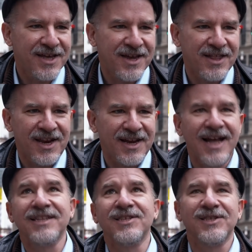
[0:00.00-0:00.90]
And then I
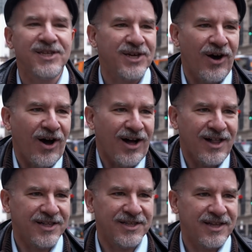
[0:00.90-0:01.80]
got to City
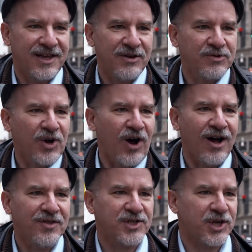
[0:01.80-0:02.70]
Hall, and, and there was
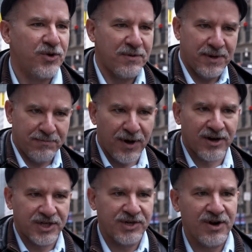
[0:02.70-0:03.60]
all this equipment
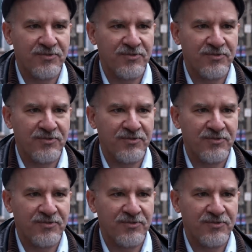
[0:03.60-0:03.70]
parked here